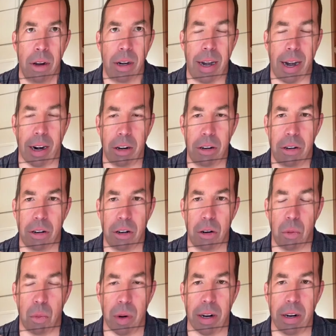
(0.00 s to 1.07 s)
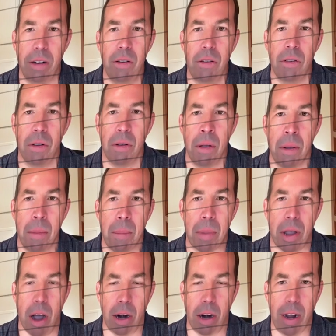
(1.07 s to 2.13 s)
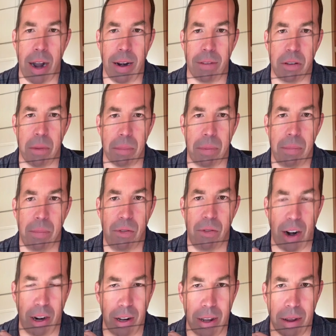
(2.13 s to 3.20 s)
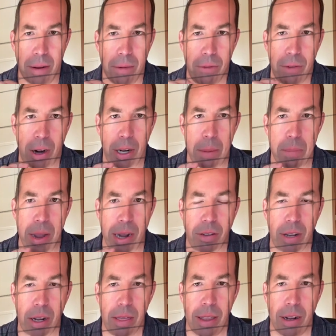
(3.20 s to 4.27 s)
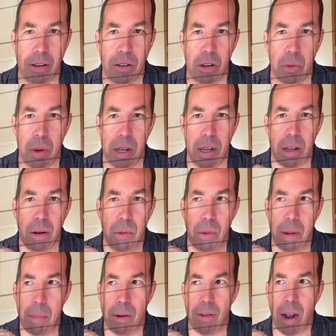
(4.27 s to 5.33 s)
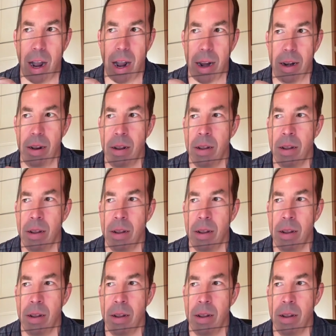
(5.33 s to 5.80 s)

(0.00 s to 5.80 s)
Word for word: character rigs beyond kind of some fairly fairly basic things that we we provide